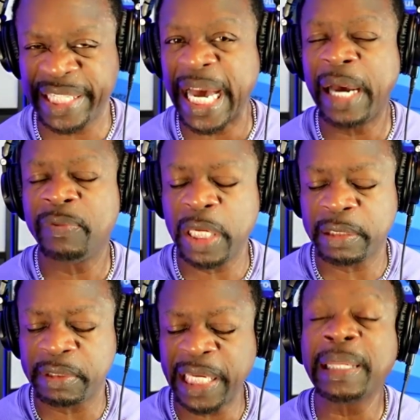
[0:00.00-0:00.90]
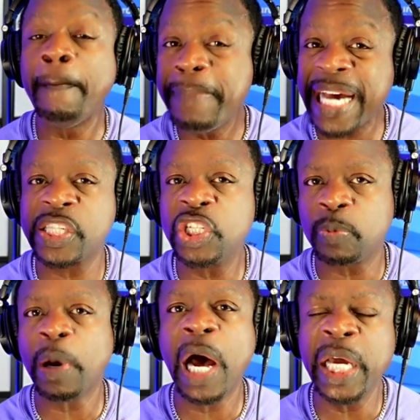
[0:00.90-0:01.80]
get the
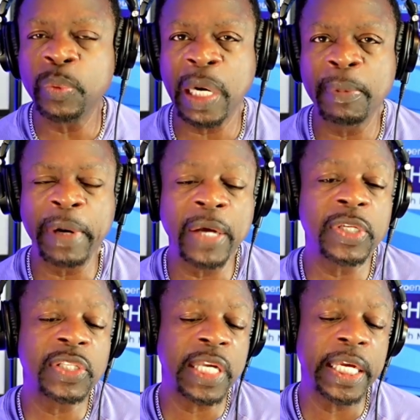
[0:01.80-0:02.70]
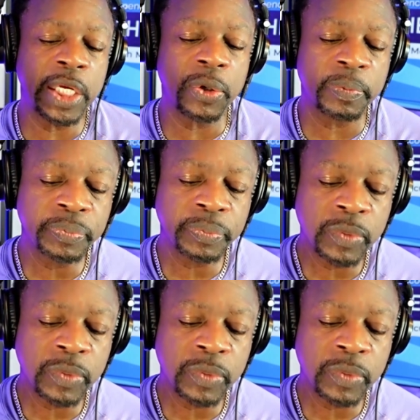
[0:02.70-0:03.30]
message behind what I'm about to say here.